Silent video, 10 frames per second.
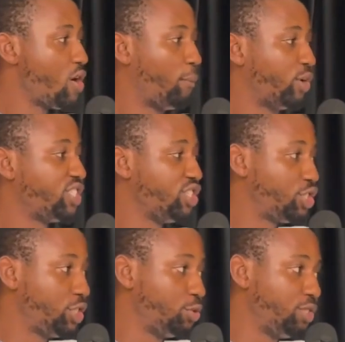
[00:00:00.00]
but
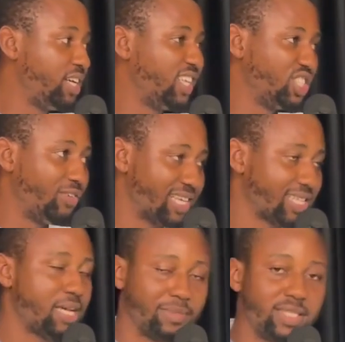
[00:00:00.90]
issued a deed of
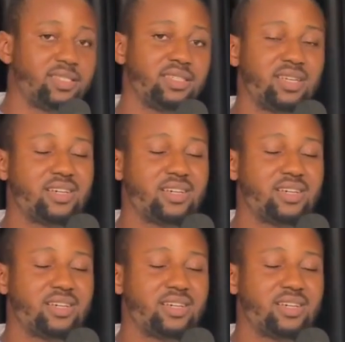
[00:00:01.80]
assignment?